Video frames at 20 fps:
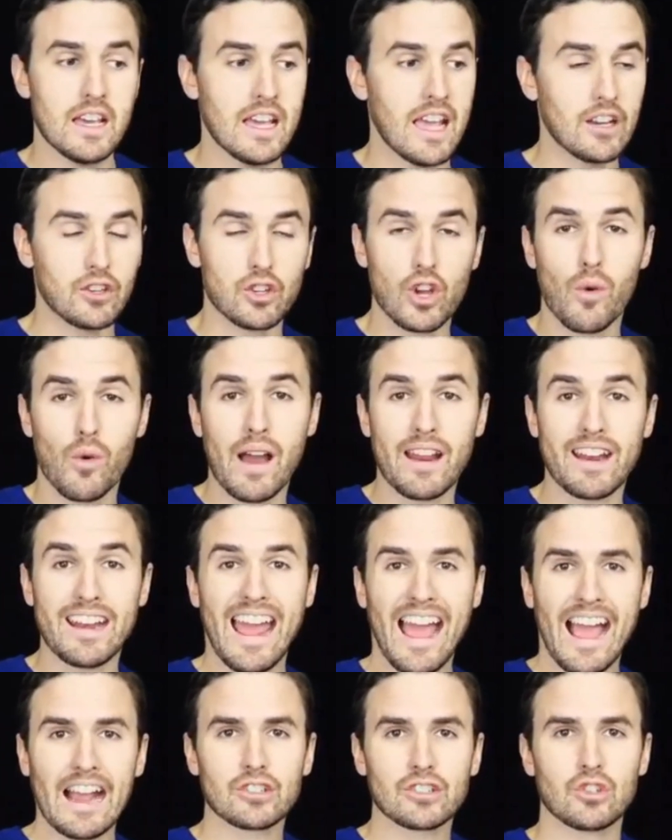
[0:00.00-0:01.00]
and go out and
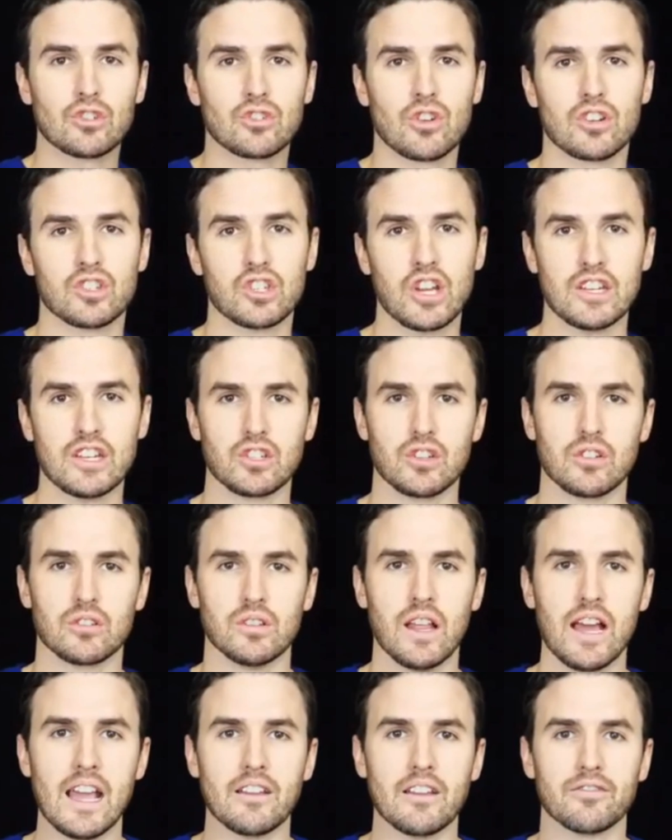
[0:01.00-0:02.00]
actually start changing your
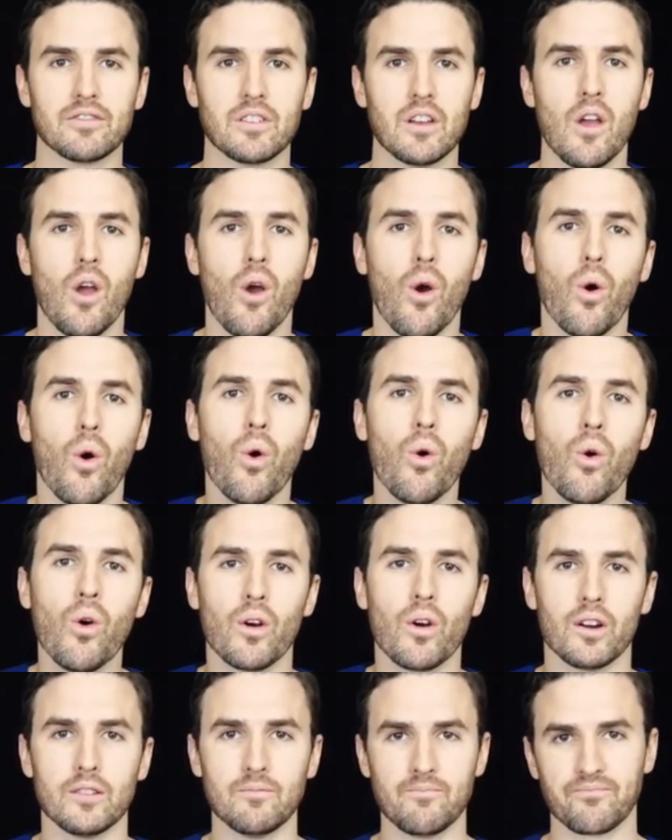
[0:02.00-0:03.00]
life,
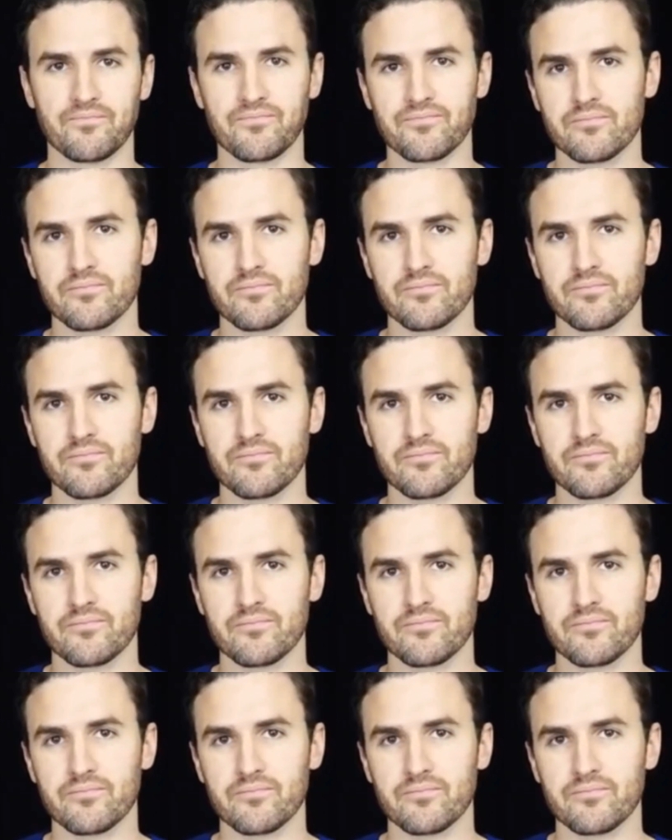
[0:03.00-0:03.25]
or